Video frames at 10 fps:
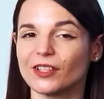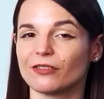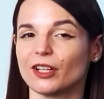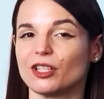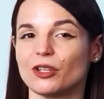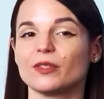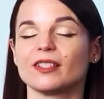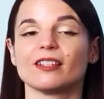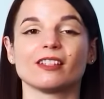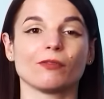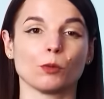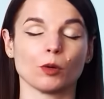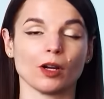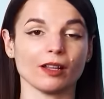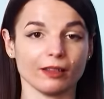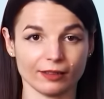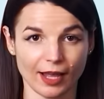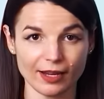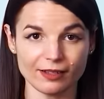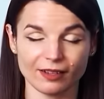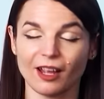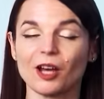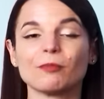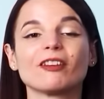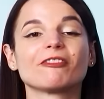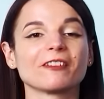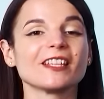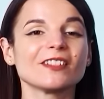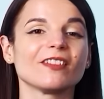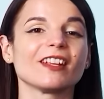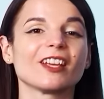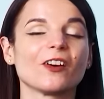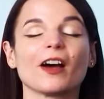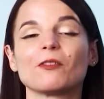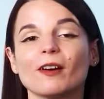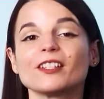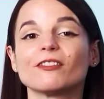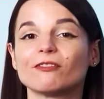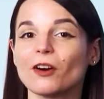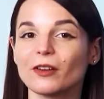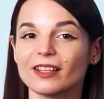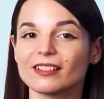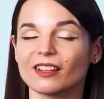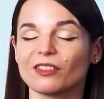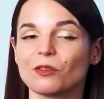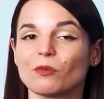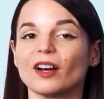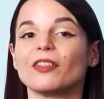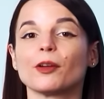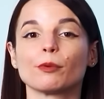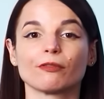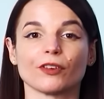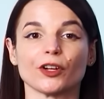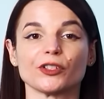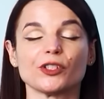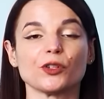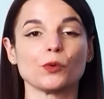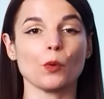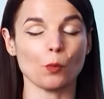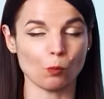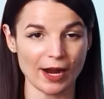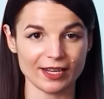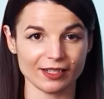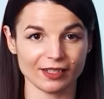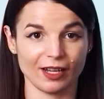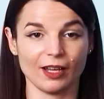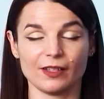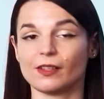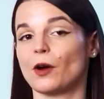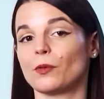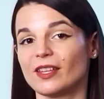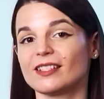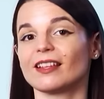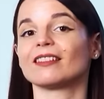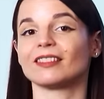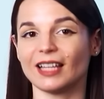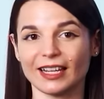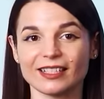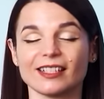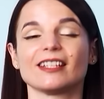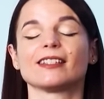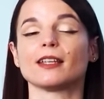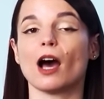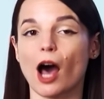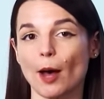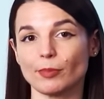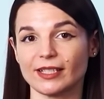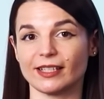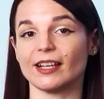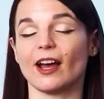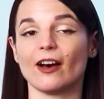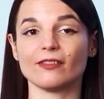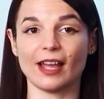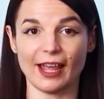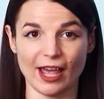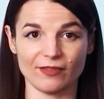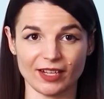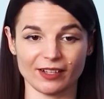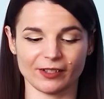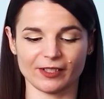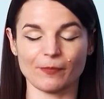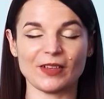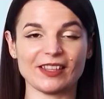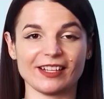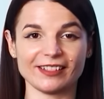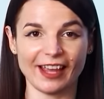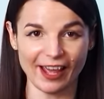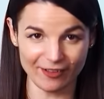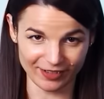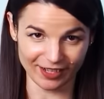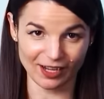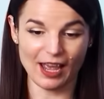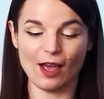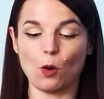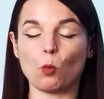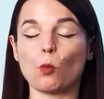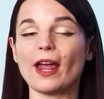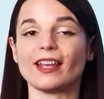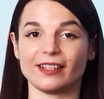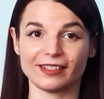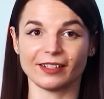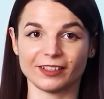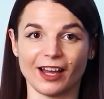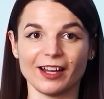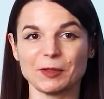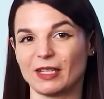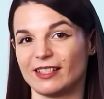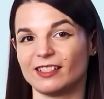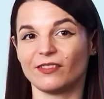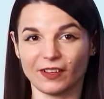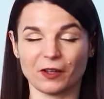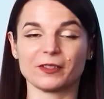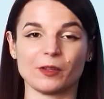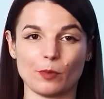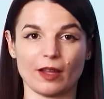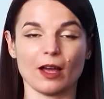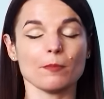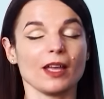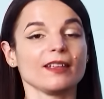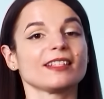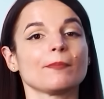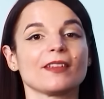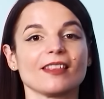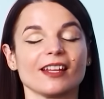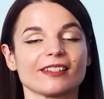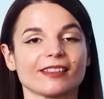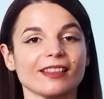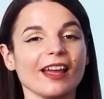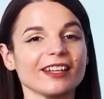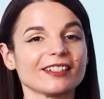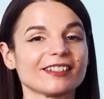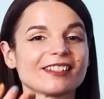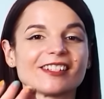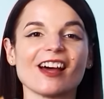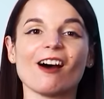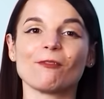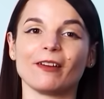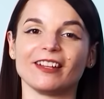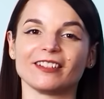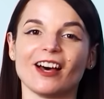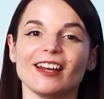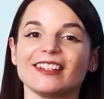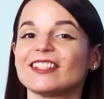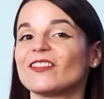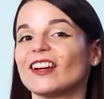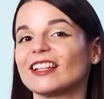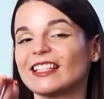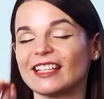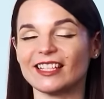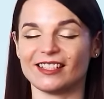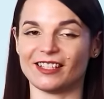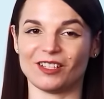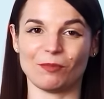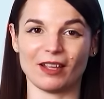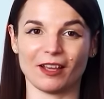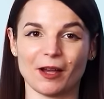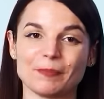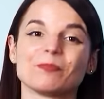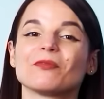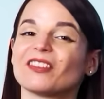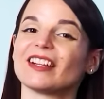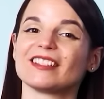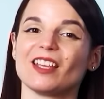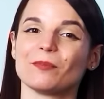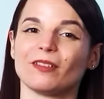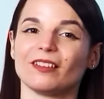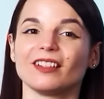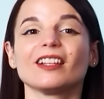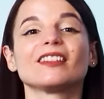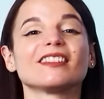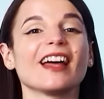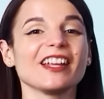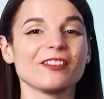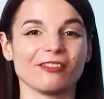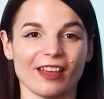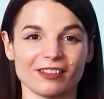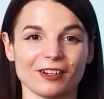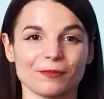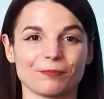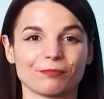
different uses of the word light, but for this video, I want to focus on the one that refers to weight. So this light is the opposite of heavy. So something that is heavy weighs a lot. It's difficult to pick up. Something that is light does not weigh a lot. It's very easy to pick up. For example, light feather.